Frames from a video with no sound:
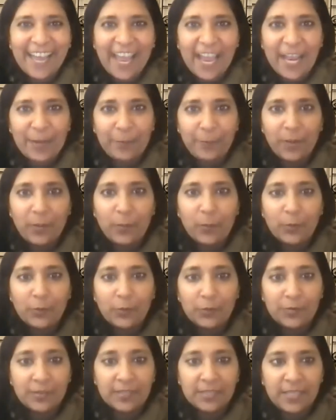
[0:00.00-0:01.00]
and we are going
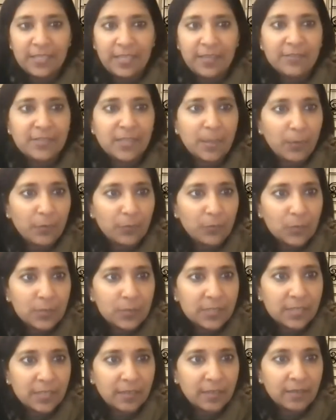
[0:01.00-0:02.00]
to receive some of
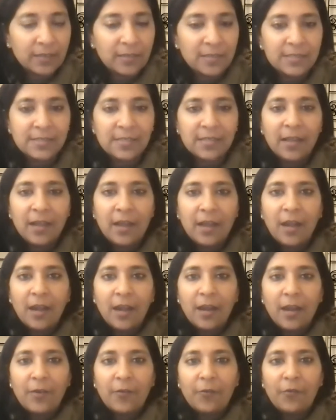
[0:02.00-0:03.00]
those signals
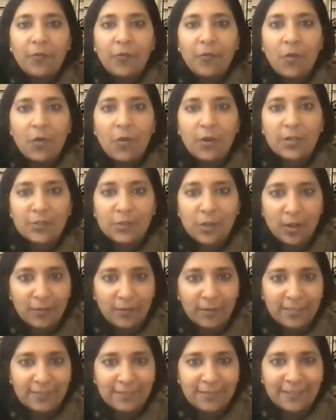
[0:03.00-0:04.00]
for
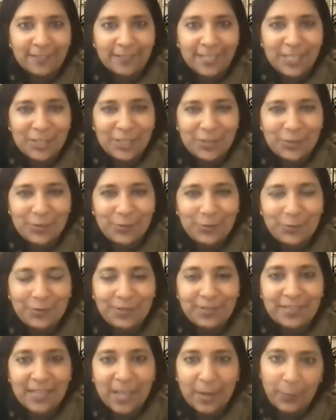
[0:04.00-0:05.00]
solving certain
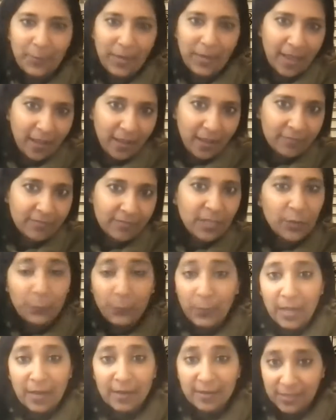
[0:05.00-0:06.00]
issues that we have that
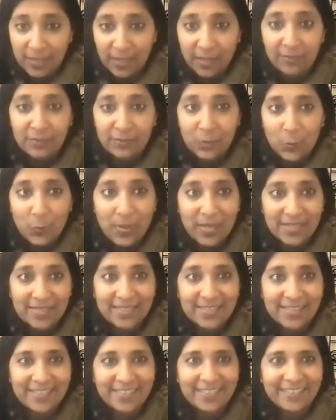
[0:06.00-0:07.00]
we ourselves know
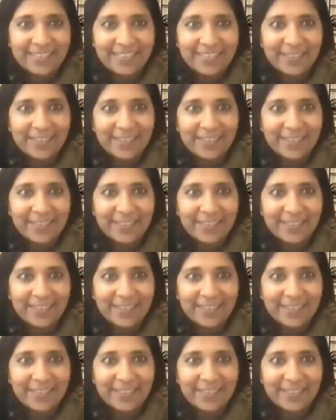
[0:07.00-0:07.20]
best.